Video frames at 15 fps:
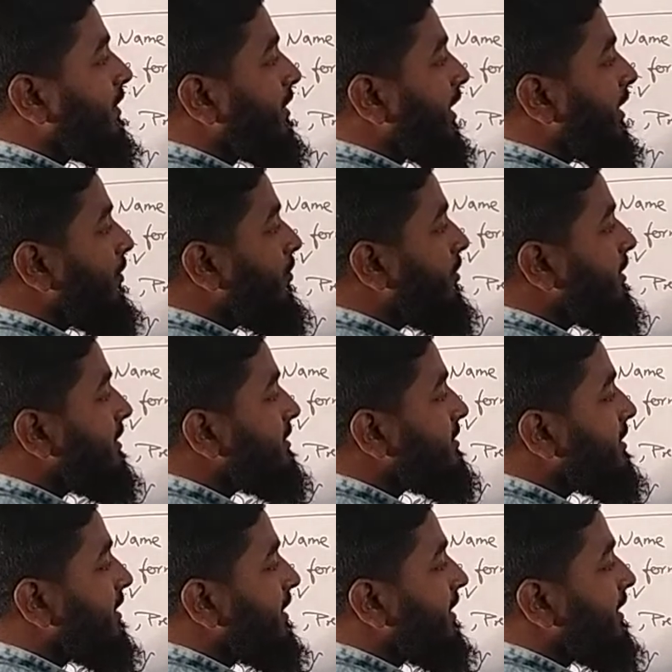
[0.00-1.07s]
Crore is
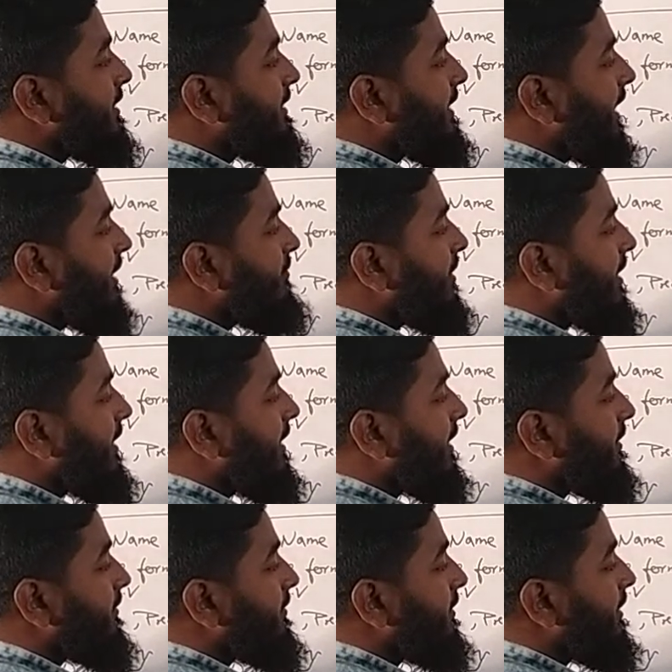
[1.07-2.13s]
10
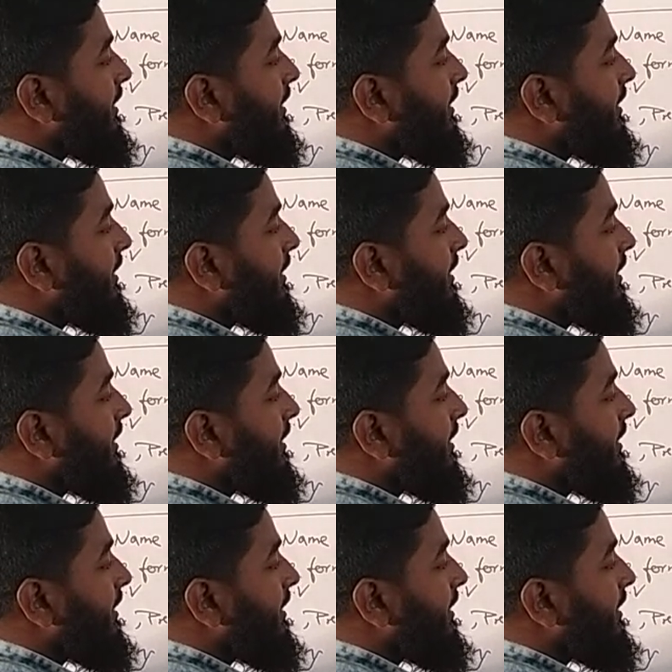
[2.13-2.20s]
million.